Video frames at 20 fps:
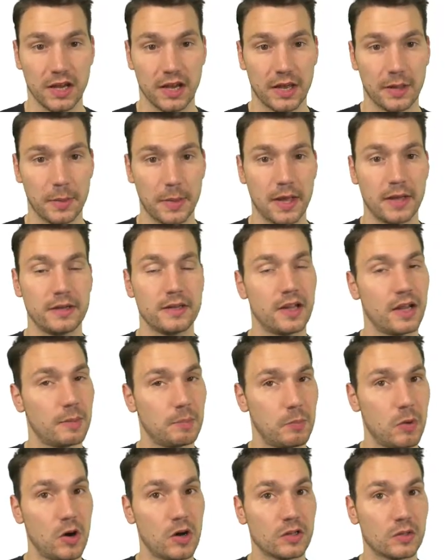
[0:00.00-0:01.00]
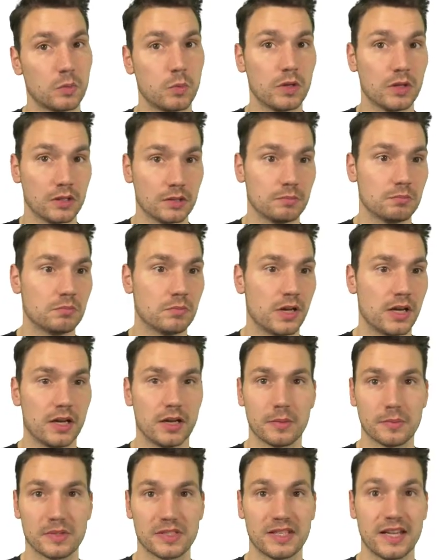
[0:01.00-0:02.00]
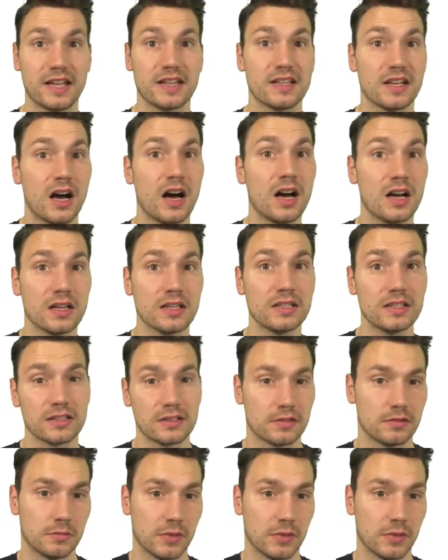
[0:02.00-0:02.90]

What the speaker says: And then that bot will send us,